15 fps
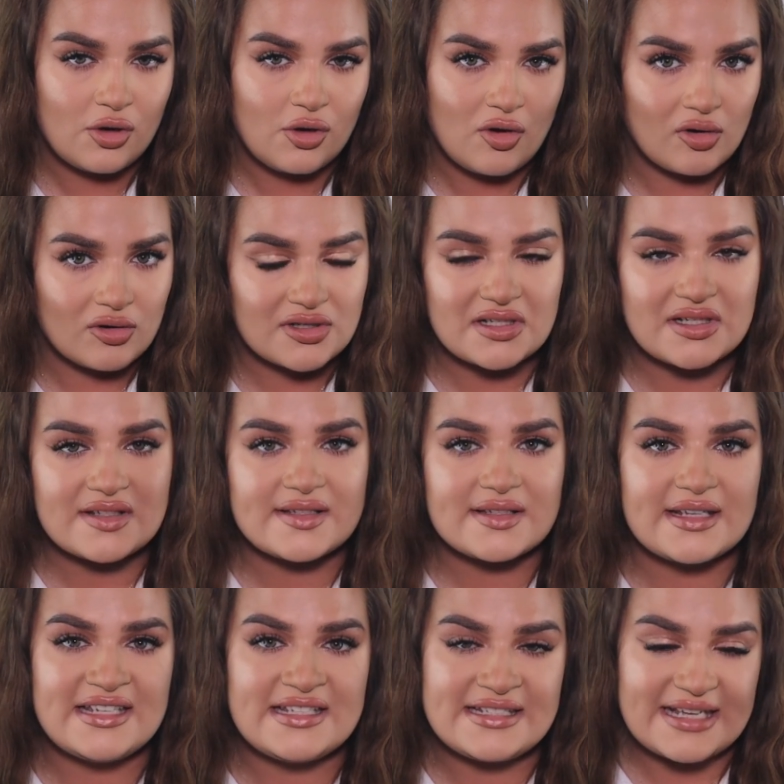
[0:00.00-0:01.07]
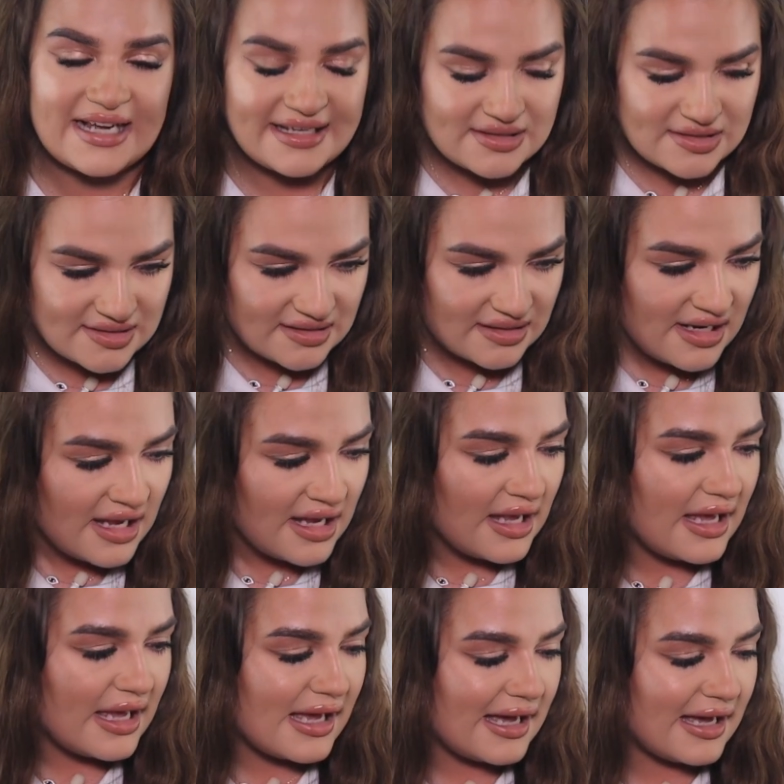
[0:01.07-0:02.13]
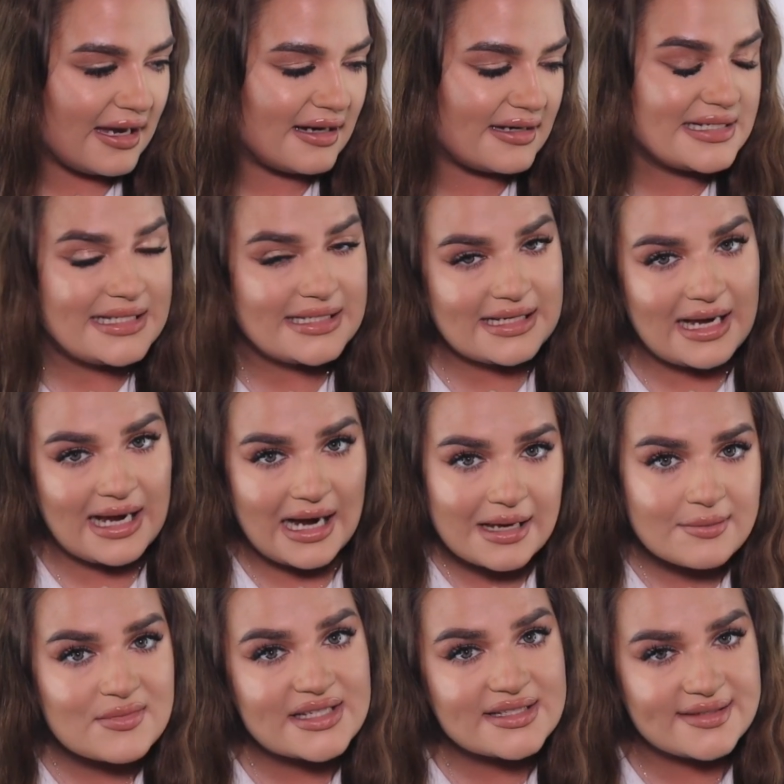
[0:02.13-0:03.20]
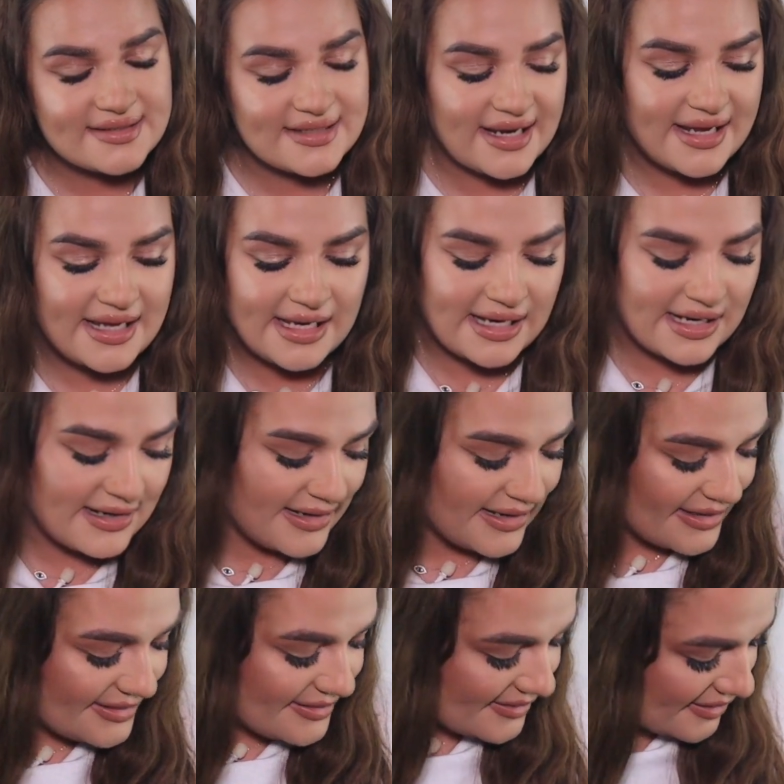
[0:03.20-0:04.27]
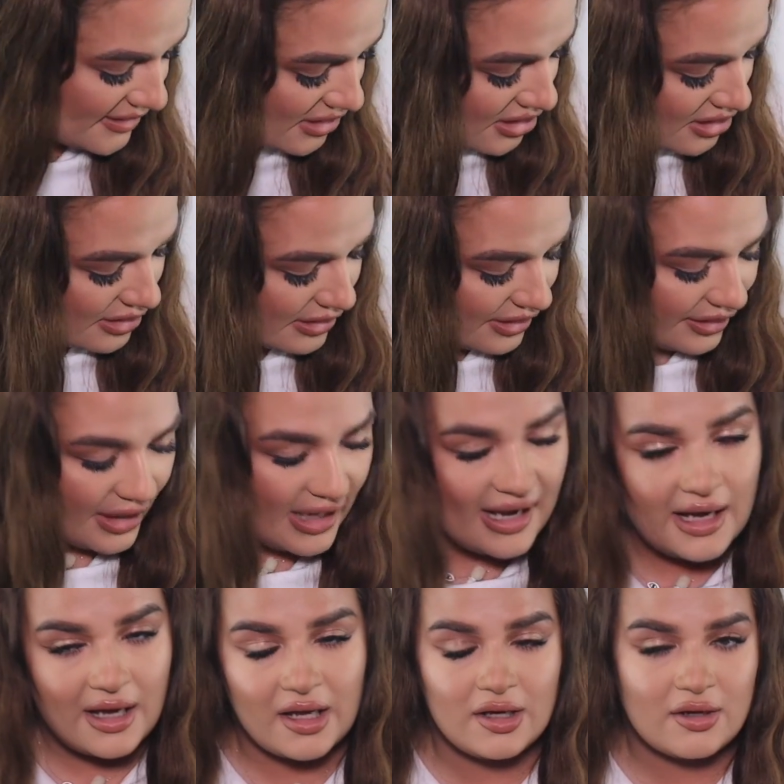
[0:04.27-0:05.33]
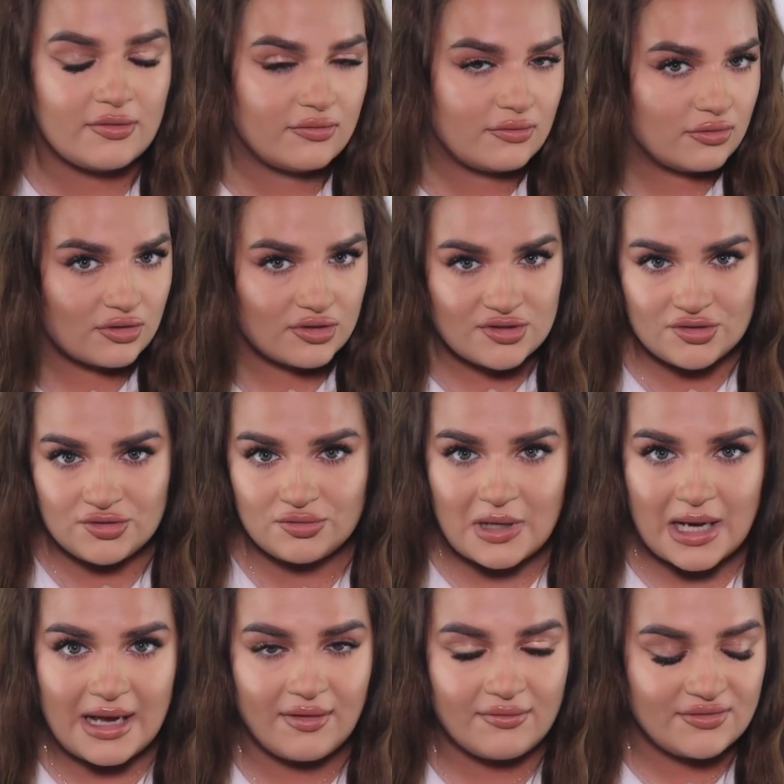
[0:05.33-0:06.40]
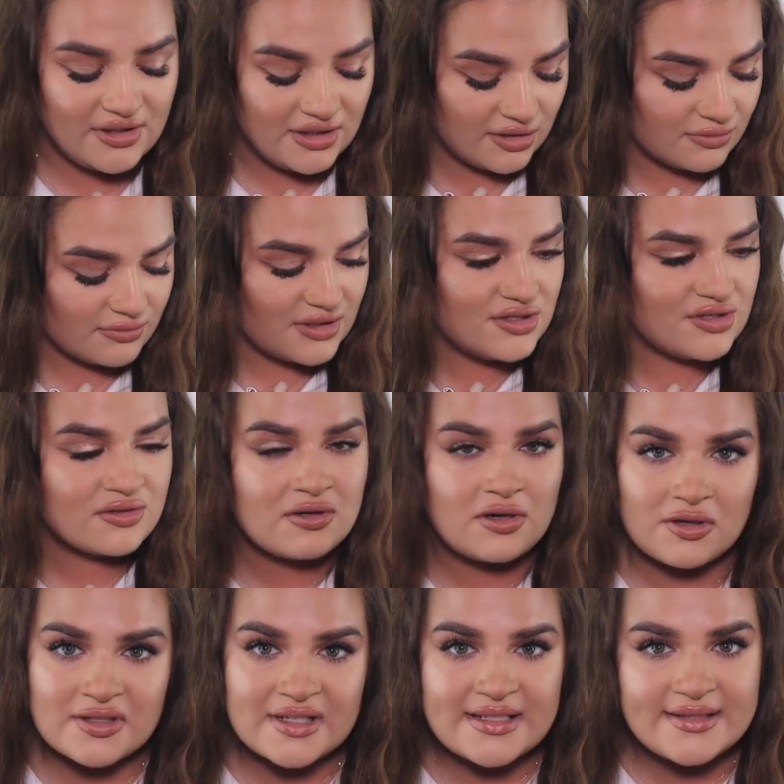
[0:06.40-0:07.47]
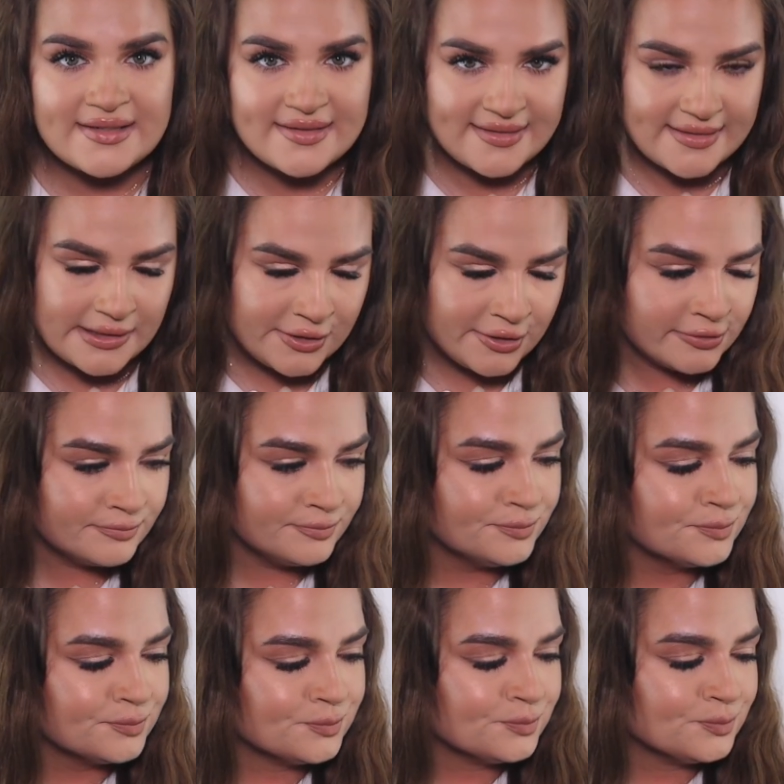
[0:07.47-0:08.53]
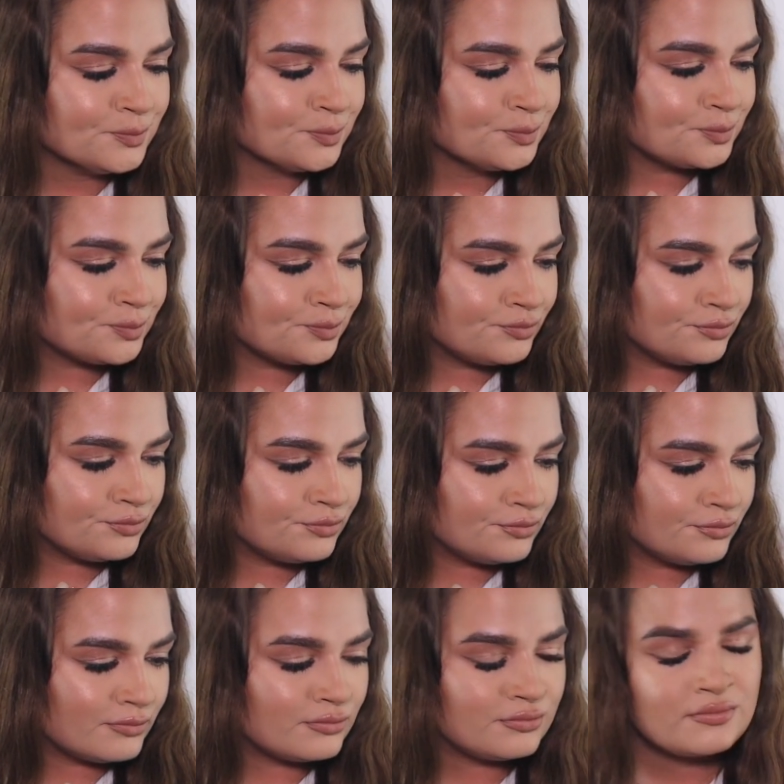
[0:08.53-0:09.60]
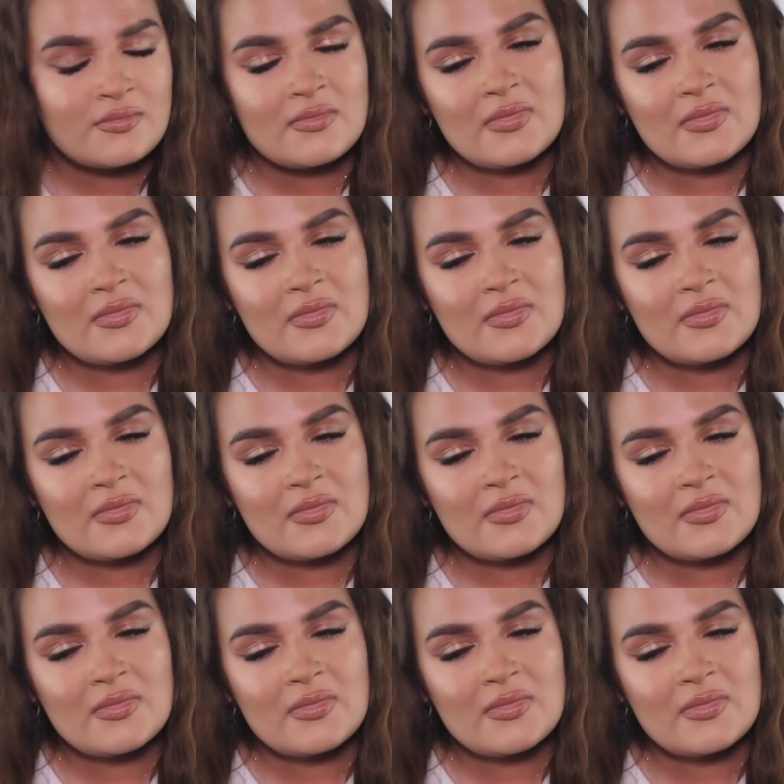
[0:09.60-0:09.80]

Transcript: Goddess Intense. And I must say, guys, I, of course, do have the original Goddess still. Mm,